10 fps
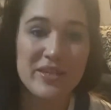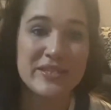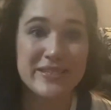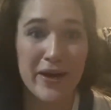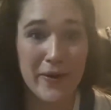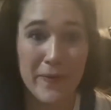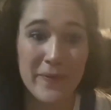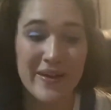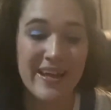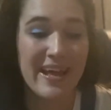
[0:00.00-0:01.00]
So
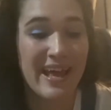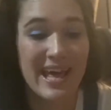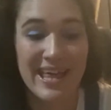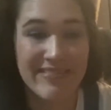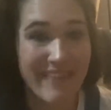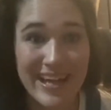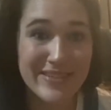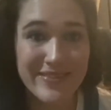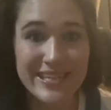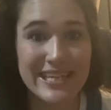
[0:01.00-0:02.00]

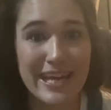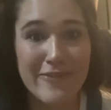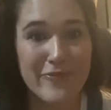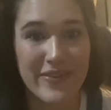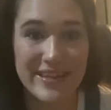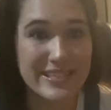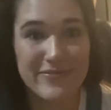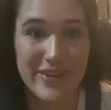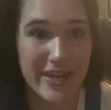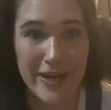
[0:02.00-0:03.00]
that's really it for this
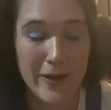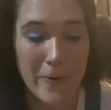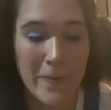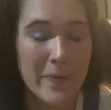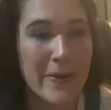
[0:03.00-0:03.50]
video.